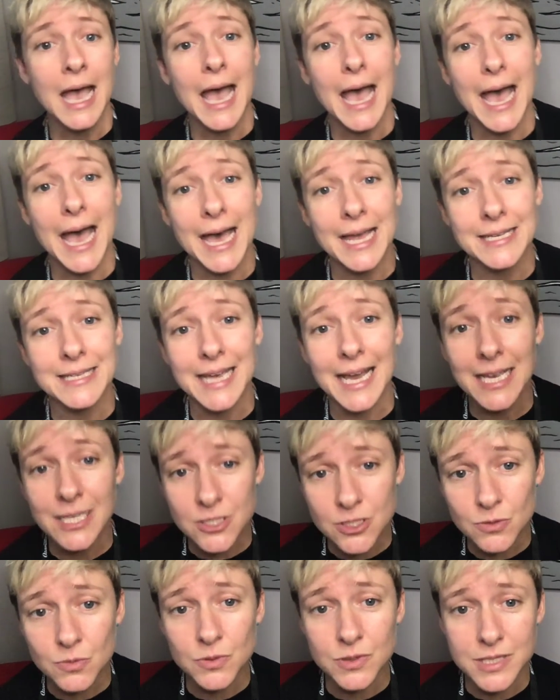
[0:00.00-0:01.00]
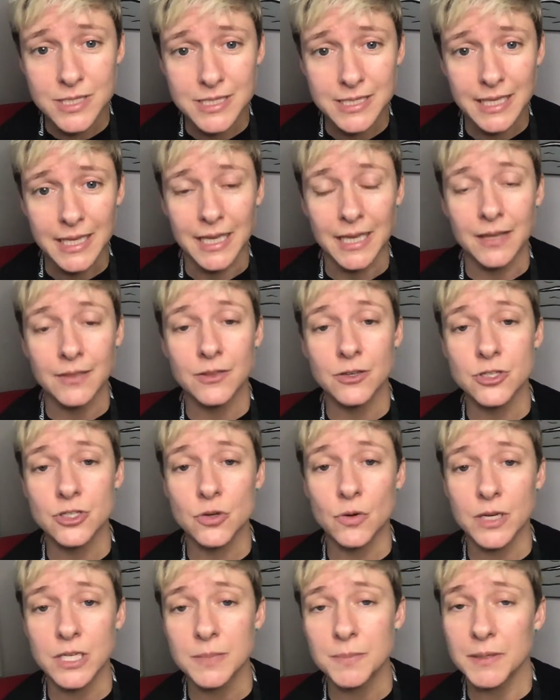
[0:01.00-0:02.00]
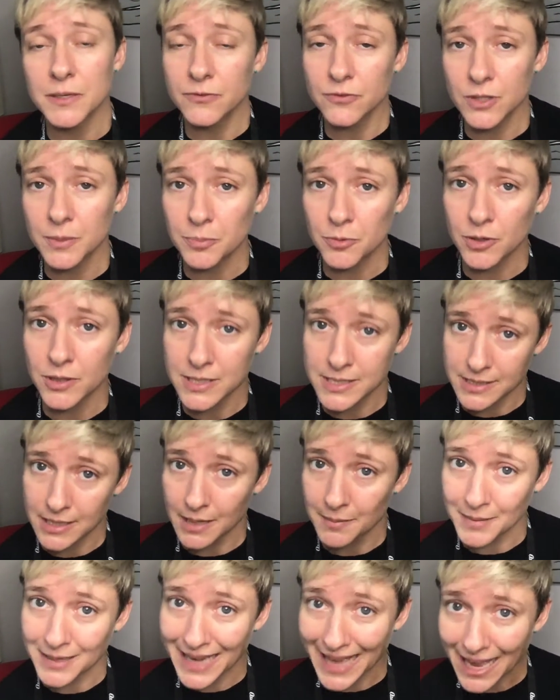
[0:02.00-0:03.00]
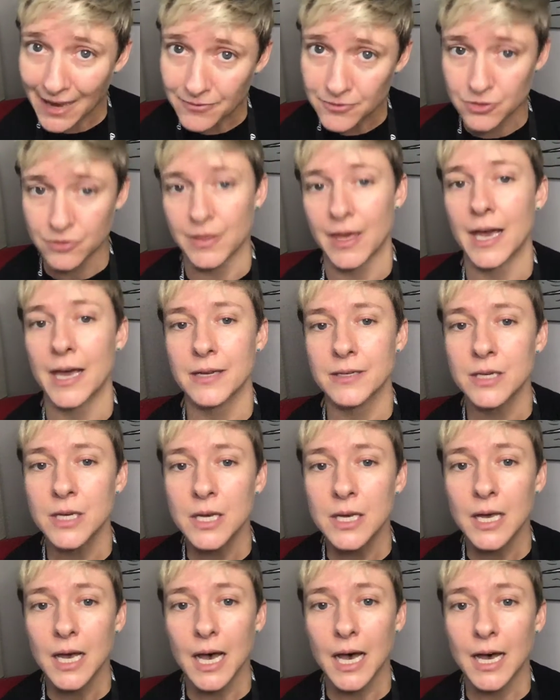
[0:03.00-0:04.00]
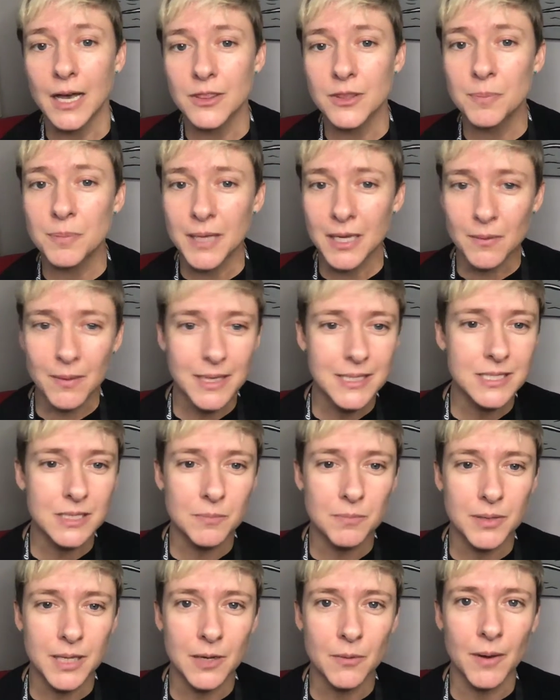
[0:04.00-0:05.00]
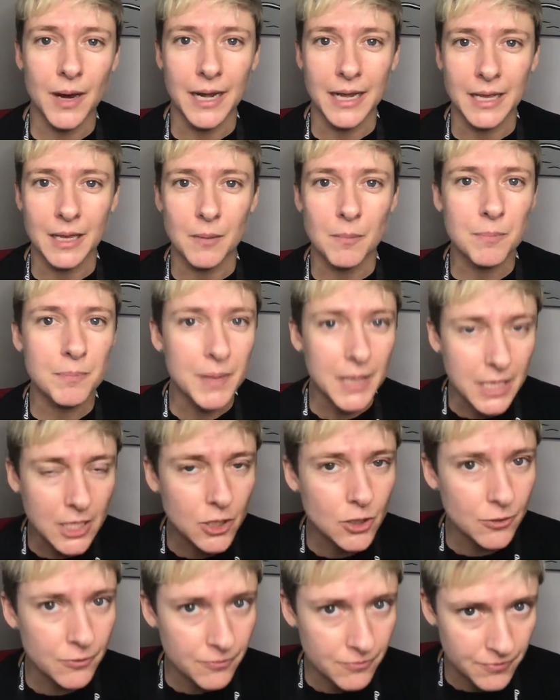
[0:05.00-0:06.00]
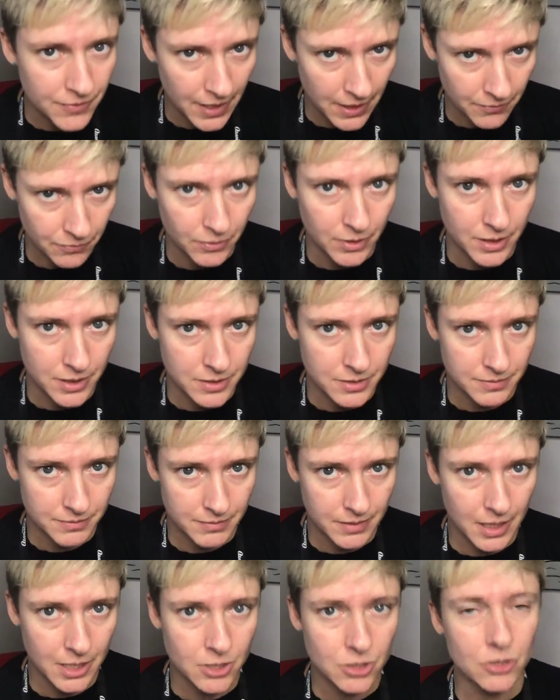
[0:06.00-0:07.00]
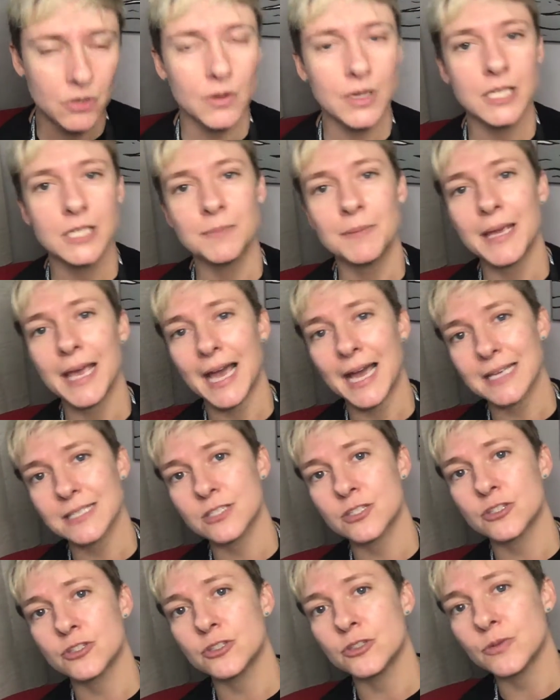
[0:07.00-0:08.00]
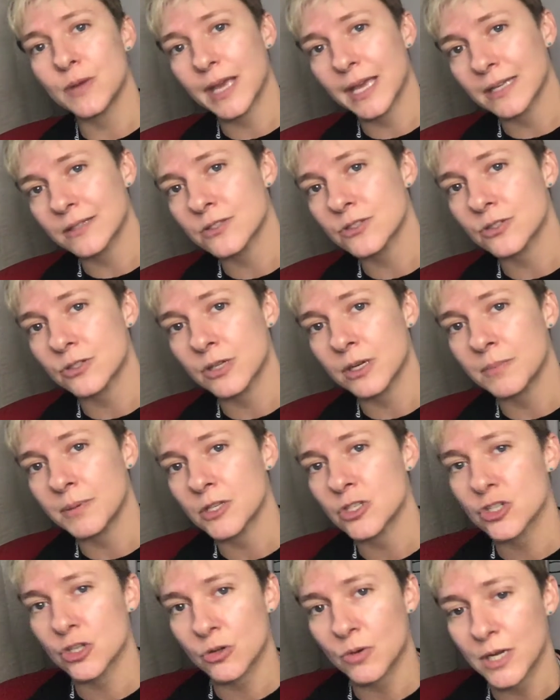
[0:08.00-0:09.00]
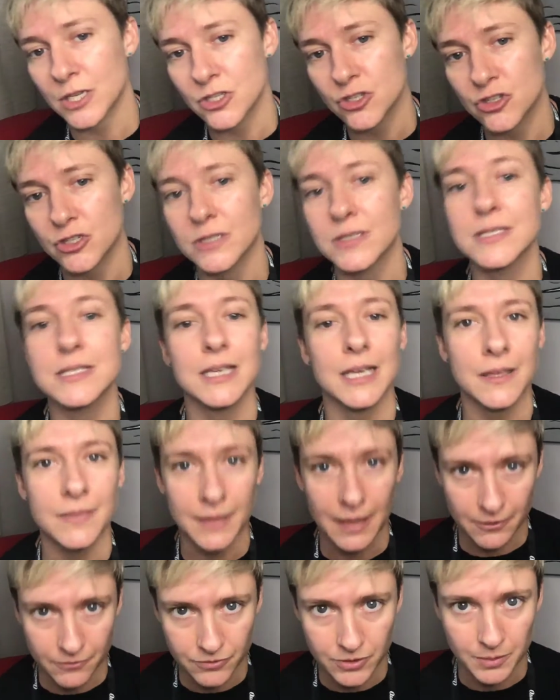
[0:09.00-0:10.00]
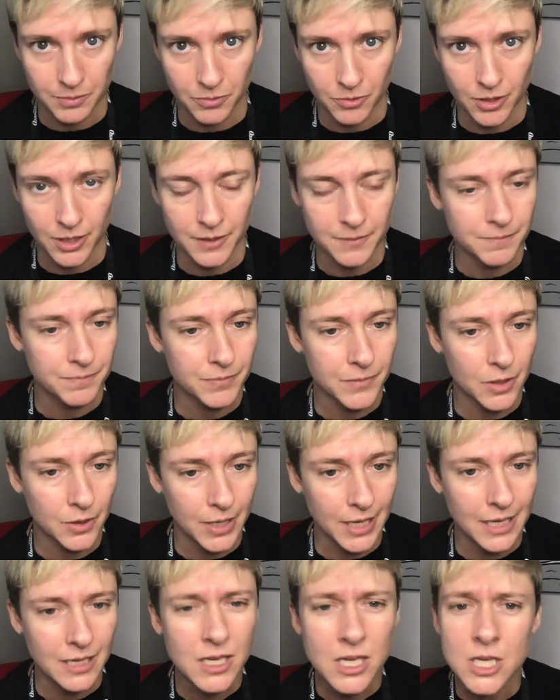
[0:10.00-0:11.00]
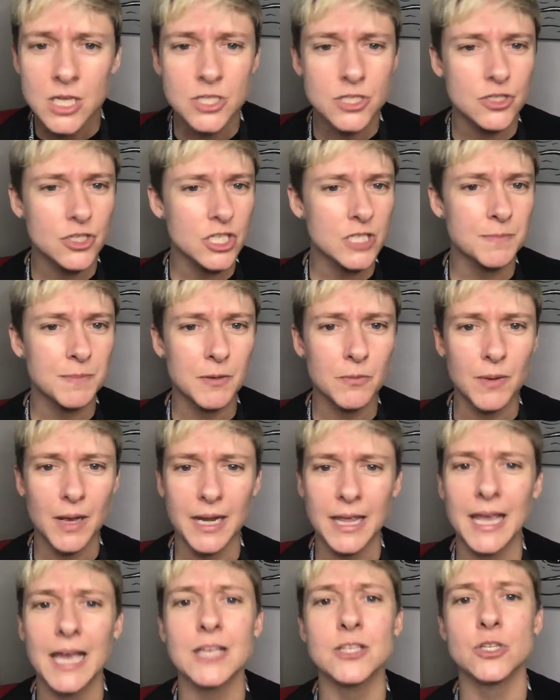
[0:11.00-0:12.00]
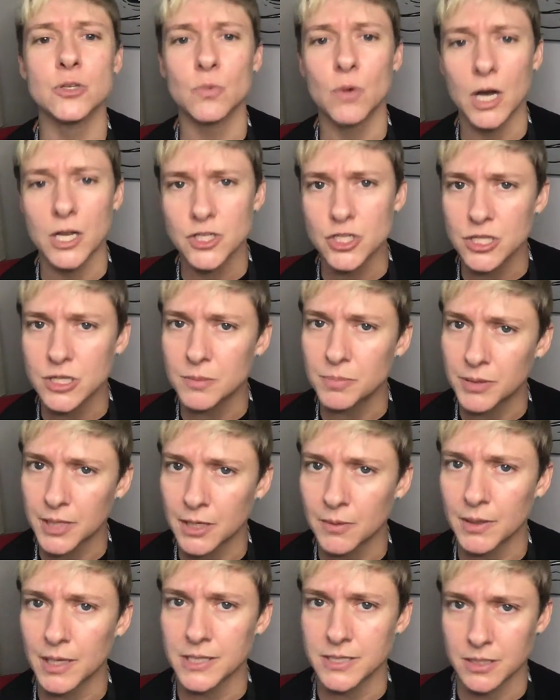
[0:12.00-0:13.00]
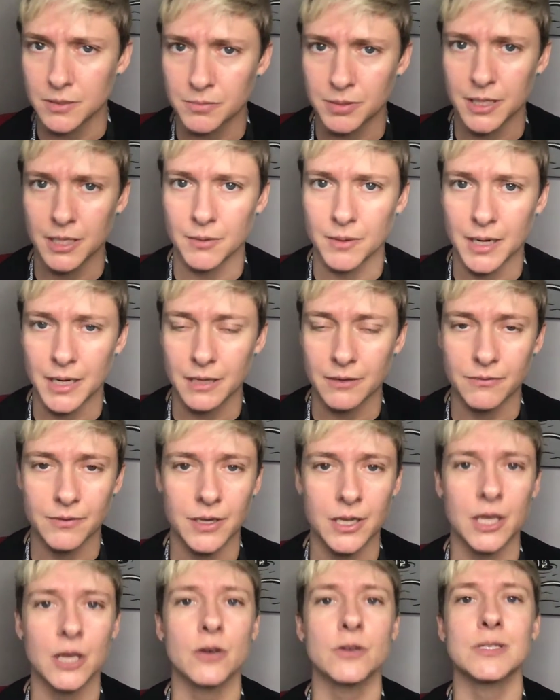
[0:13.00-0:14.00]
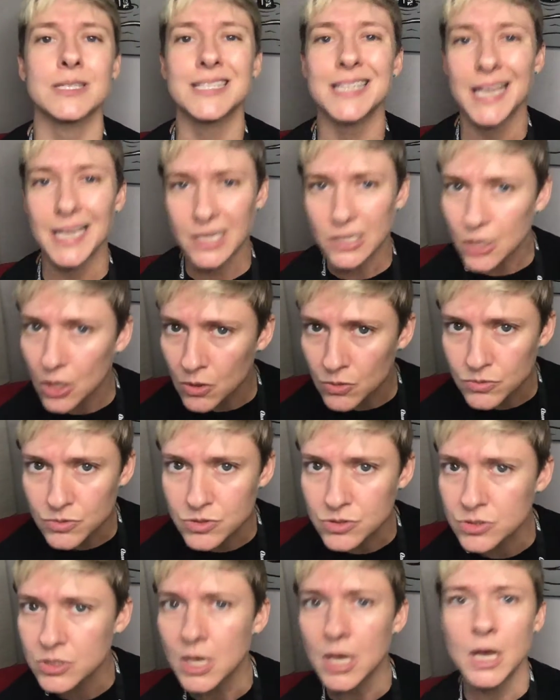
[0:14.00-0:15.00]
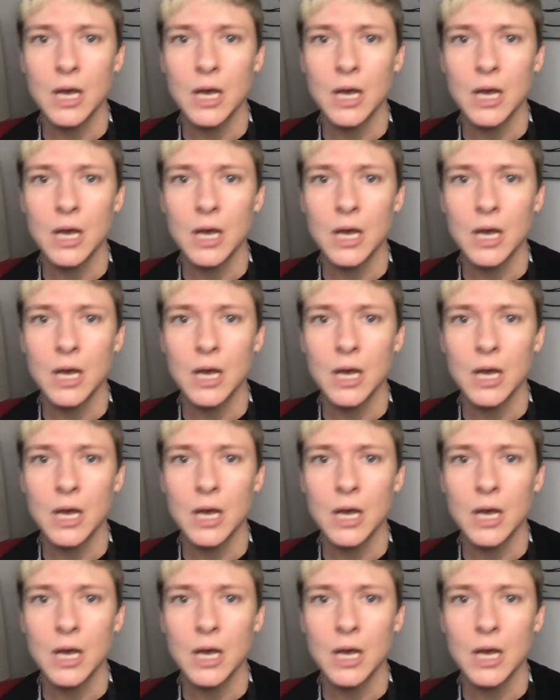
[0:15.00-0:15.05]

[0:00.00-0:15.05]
And as you will see, there's going to be a Flipgrid assignment after that. The playwrights on playwriting, pick your favorite. And you're going to be asked to answer a bunch of questions in that Flipgrid. Okay? So just be ready as you're watching the playwrights on playwriting video to take notes.